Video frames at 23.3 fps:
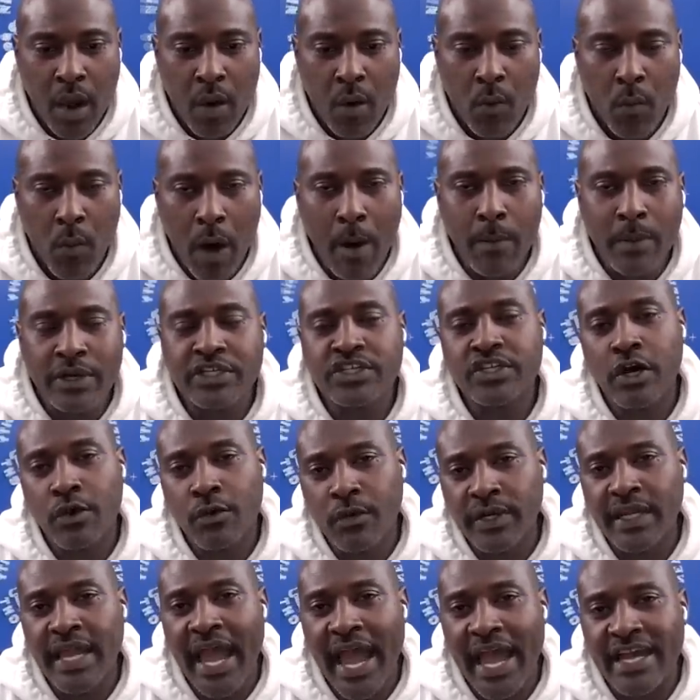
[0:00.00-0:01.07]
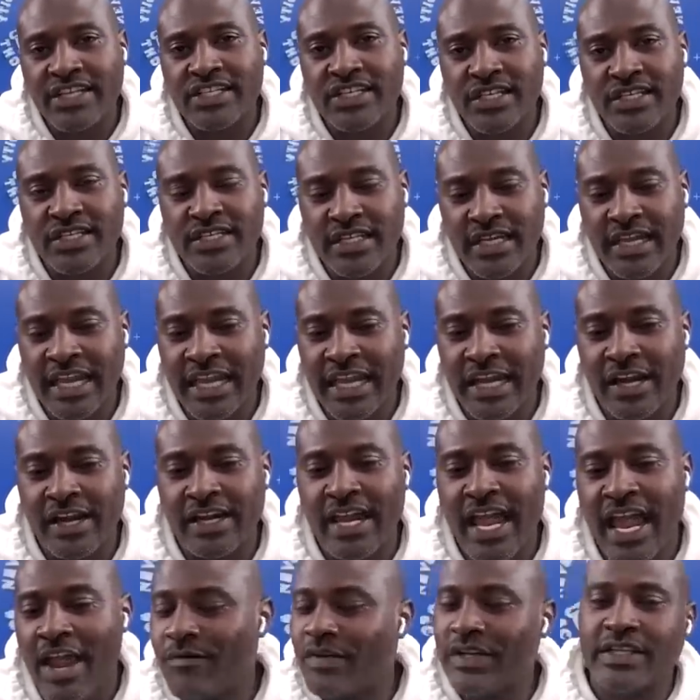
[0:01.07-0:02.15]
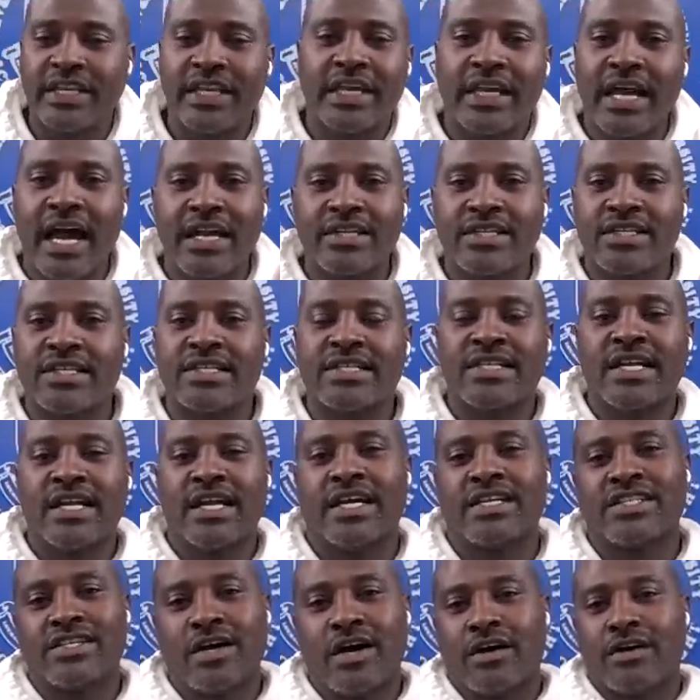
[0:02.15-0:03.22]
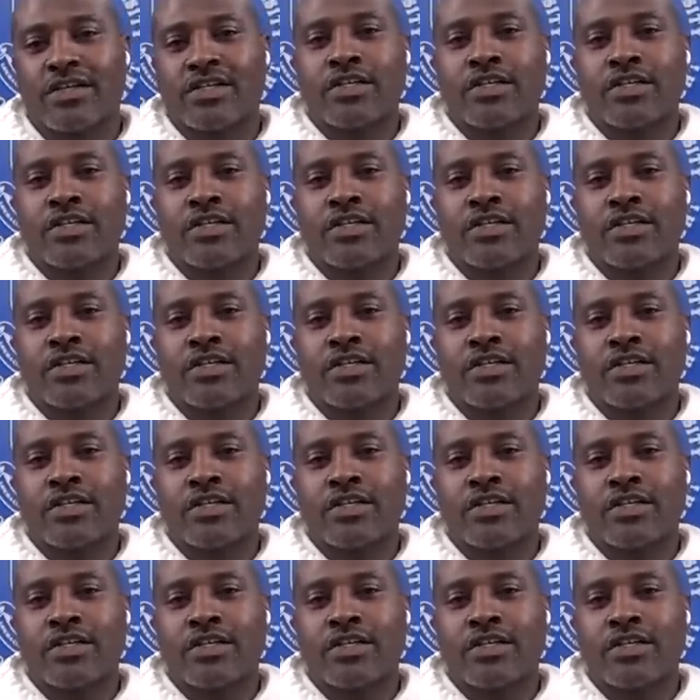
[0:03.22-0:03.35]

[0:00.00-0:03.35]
What was your reaction to hearing everything I just said, y'all?